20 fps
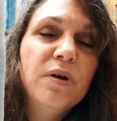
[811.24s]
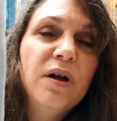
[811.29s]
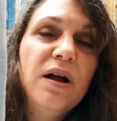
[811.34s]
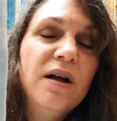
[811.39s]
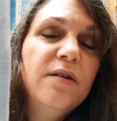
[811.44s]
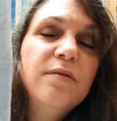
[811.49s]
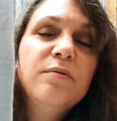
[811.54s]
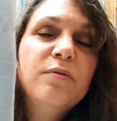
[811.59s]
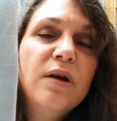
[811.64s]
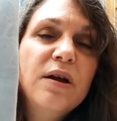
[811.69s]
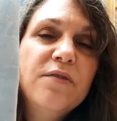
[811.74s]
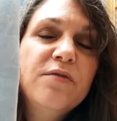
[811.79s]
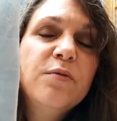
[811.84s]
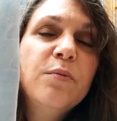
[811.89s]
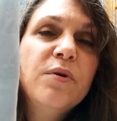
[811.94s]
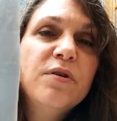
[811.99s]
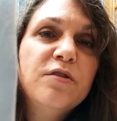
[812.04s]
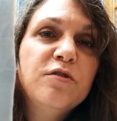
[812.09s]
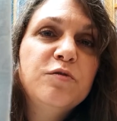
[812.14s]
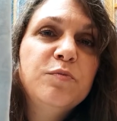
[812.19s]
uh,
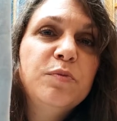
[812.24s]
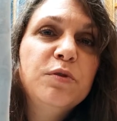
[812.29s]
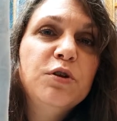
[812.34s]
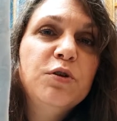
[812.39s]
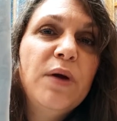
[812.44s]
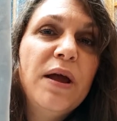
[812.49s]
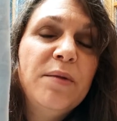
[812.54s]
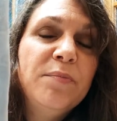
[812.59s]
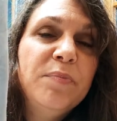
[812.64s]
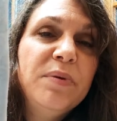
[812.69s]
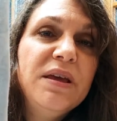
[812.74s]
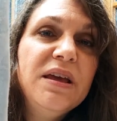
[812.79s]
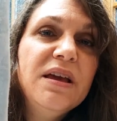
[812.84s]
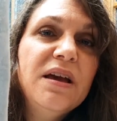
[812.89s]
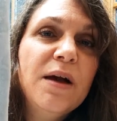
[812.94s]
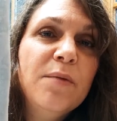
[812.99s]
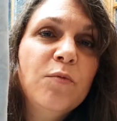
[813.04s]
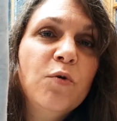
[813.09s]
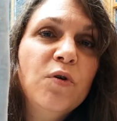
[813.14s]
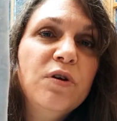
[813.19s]
everywhere there's blue and
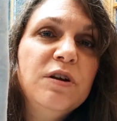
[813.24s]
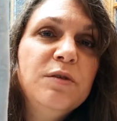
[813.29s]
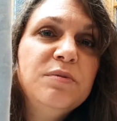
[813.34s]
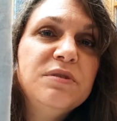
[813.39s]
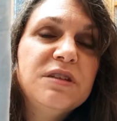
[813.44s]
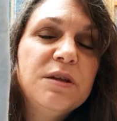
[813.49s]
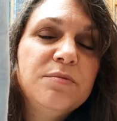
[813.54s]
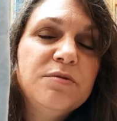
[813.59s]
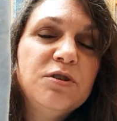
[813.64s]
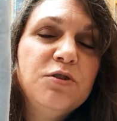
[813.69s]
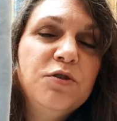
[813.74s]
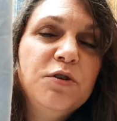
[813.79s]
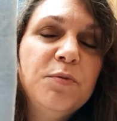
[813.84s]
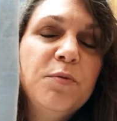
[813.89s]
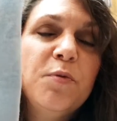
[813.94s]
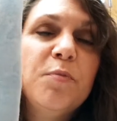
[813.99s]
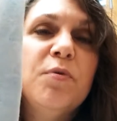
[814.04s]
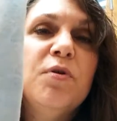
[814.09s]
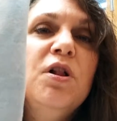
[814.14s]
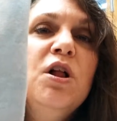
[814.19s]
pink, I'm going to be substituting
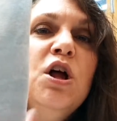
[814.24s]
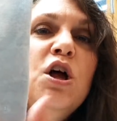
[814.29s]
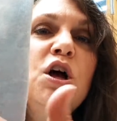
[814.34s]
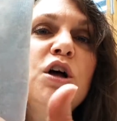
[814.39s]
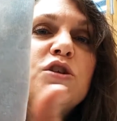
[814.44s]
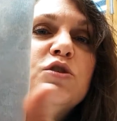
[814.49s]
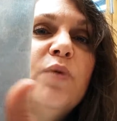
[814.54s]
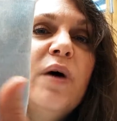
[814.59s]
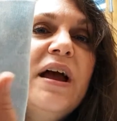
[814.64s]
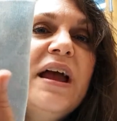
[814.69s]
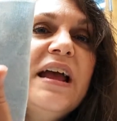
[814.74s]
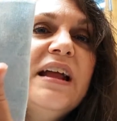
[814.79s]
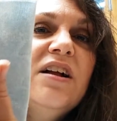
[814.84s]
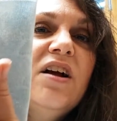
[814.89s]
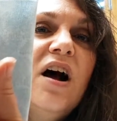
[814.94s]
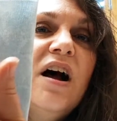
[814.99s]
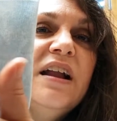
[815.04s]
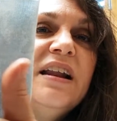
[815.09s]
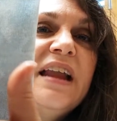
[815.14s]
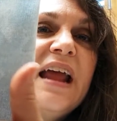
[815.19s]
purple. So I had
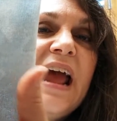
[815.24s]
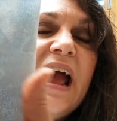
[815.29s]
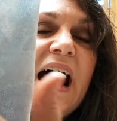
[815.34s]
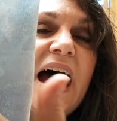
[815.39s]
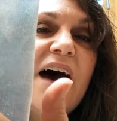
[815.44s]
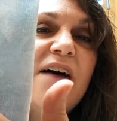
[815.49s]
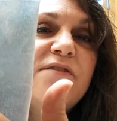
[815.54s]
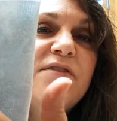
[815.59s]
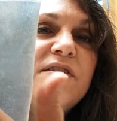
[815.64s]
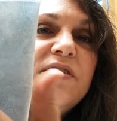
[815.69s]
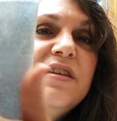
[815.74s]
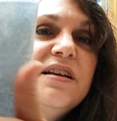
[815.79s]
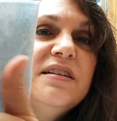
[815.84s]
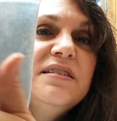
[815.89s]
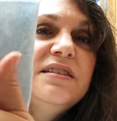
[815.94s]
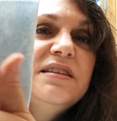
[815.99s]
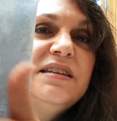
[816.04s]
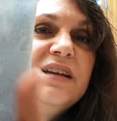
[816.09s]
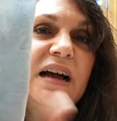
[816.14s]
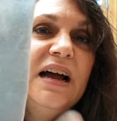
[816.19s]
gotten half of
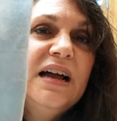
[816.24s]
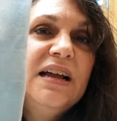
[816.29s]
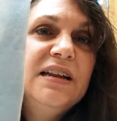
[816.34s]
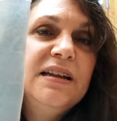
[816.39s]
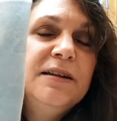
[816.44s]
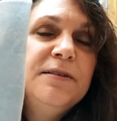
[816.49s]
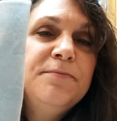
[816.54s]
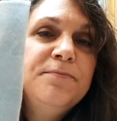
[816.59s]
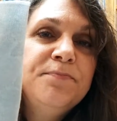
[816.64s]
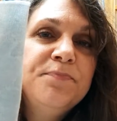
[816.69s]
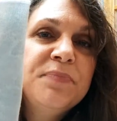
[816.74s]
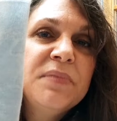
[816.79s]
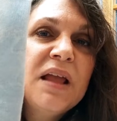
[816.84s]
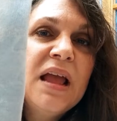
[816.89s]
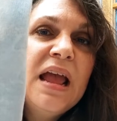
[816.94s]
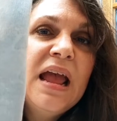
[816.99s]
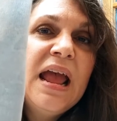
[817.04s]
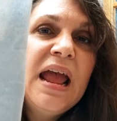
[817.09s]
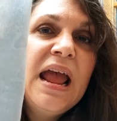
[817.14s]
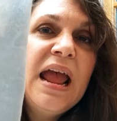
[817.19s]
this done
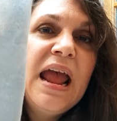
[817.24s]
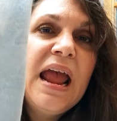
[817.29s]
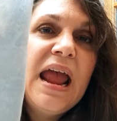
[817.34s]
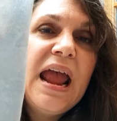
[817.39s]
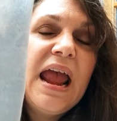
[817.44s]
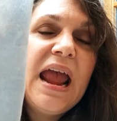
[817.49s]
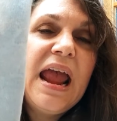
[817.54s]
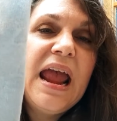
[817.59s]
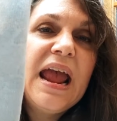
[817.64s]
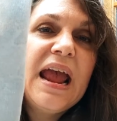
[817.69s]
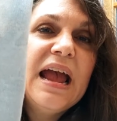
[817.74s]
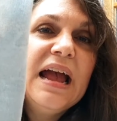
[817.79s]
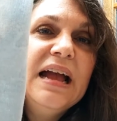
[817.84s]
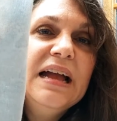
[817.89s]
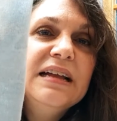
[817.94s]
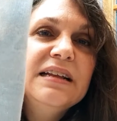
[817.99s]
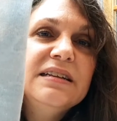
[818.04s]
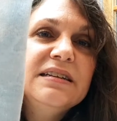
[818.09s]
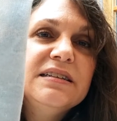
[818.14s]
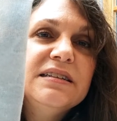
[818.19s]

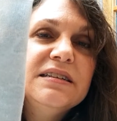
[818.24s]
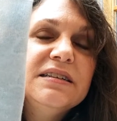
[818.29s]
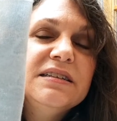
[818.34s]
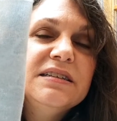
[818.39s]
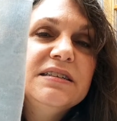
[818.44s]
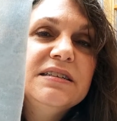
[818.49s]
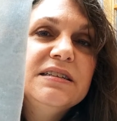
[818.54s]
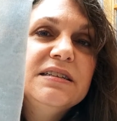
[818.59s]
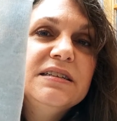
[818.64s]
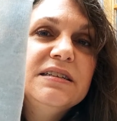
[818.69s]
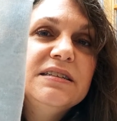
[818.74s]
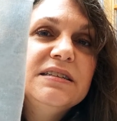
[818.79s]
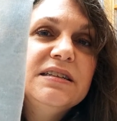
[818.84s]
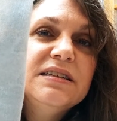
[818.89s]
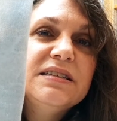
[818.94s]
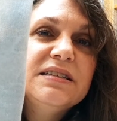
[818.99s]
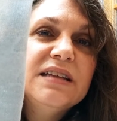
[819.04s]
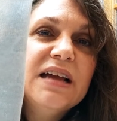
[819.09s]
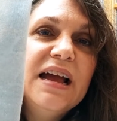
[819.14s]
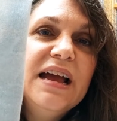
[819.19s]
and
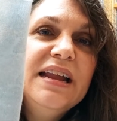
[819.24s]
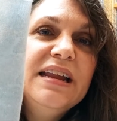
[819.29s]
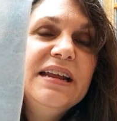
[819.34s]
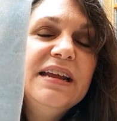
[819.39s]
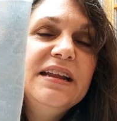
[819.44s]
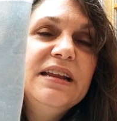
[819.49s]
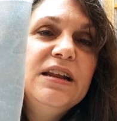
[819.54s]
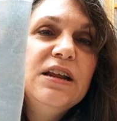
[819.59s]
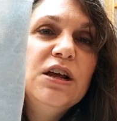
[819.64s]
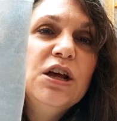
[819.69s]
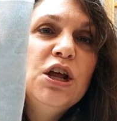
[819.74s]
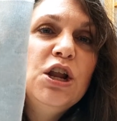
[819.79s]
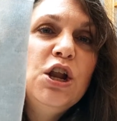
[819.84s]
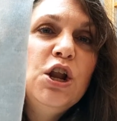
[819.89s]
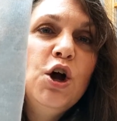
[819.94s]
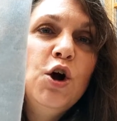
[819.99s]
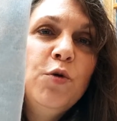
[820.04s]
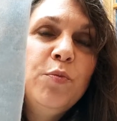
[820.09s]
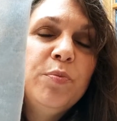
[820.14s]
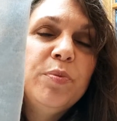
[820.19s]
decided
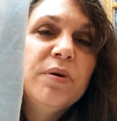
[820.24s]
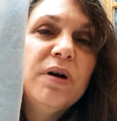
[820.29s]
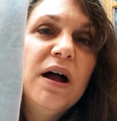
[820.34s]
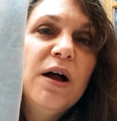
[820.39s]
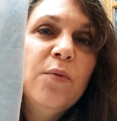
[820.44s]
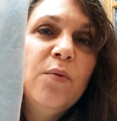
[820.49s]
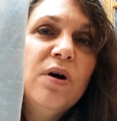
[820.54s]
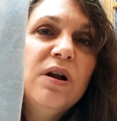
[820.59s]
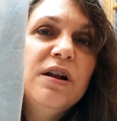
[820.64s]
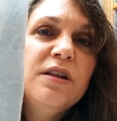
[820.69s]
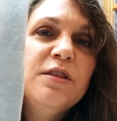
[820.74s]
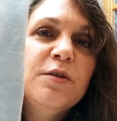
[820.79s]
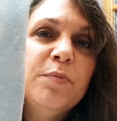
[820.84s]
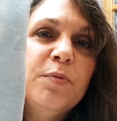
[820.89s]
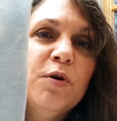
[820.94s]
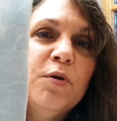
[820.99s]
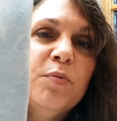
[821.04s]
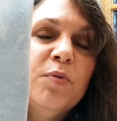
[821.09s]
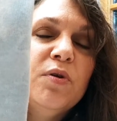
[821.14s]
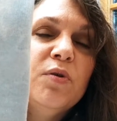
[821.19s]
Nope, I wanted the
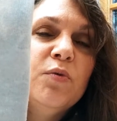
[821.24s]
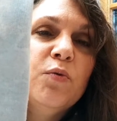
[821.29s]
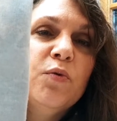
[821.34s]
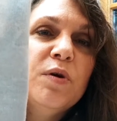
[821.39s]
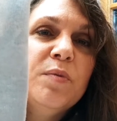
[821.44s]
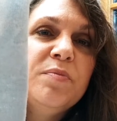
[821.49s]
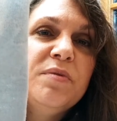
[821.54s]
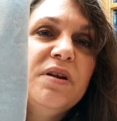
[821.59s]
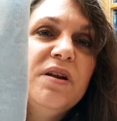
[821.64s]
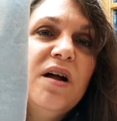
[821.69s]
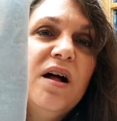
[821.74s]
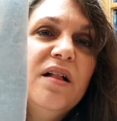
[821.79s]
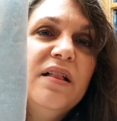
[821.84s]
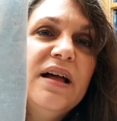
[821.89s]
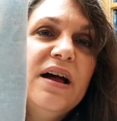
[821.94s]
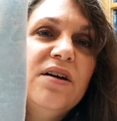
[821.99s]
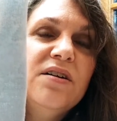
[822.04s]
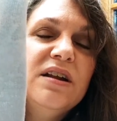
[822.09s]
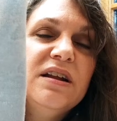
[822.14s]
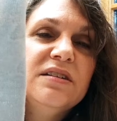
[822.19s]
purple, ripped it all
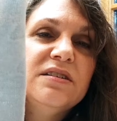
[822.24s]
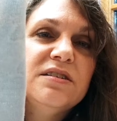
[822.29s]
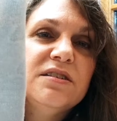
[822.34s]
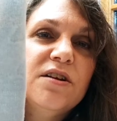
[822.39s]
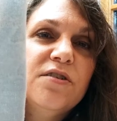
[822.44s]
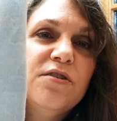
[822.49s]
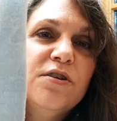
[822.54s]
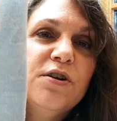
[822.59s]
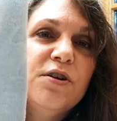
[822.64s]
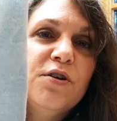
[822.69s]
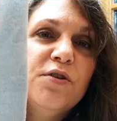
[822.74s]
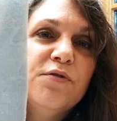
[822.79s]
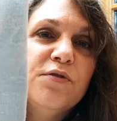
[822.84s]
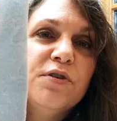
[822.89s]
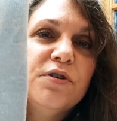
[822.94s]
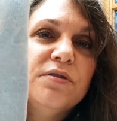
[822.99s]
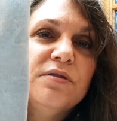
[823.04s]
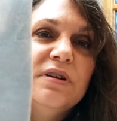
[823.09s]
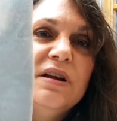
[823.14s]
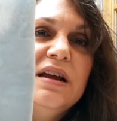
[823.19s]
out, and started
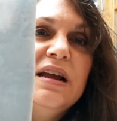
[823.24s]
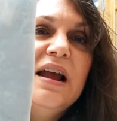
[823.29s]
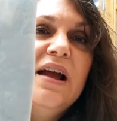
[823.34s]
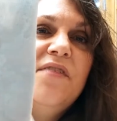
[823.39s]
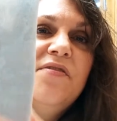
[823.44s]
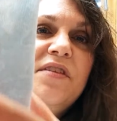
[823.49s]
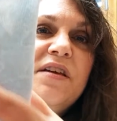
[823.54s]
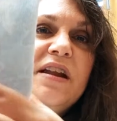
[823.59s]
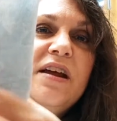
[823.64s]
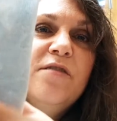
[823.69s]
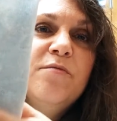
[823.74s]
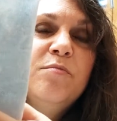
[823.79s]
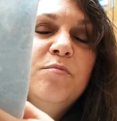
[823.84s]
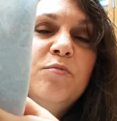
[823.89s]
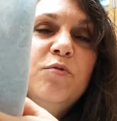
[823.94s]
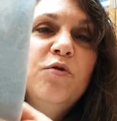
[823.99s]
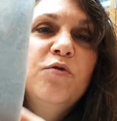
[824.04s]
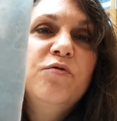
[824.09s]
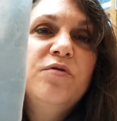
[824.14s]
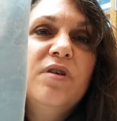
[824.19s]
over. And then I've
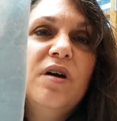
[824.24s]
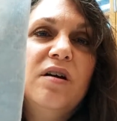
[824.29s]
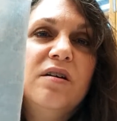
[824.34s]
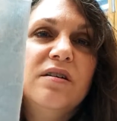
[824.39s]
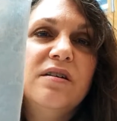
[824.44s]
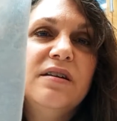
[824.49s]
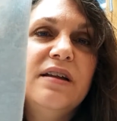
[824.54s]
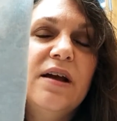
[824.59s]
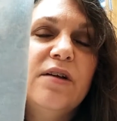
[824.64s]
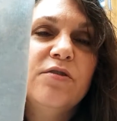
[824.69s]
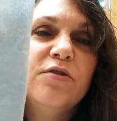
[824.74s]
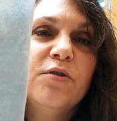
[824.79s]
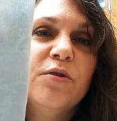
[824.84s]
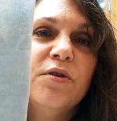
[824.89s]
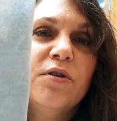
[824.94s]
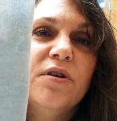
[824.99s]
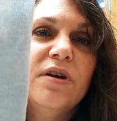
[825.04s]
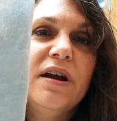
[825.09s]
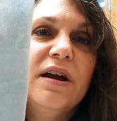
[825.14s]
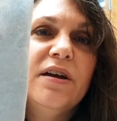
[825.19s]
moved on down to
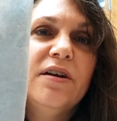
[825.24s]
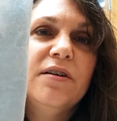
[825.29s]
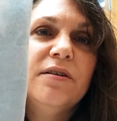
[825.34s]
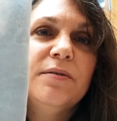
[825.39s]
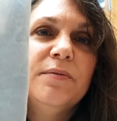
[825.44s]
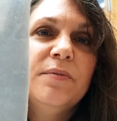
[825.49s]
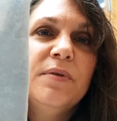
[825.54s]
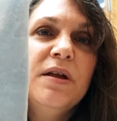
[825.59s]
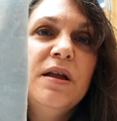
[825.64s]
her hair.